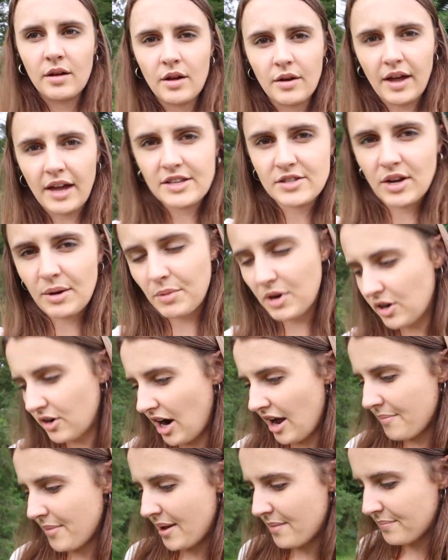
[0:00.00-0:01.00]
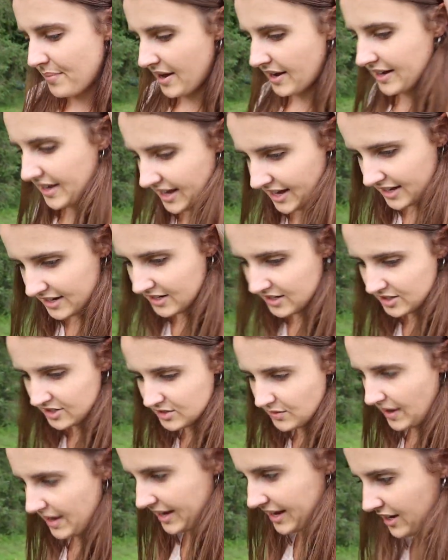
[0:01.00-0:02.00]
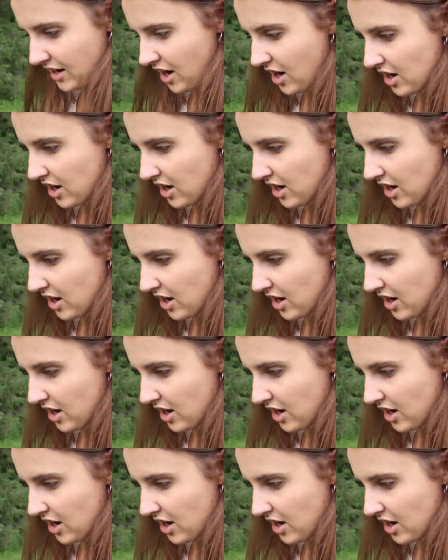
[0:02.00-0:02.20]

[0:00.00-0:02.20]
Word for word: Okay, so I'm gonna grab my bucket so I can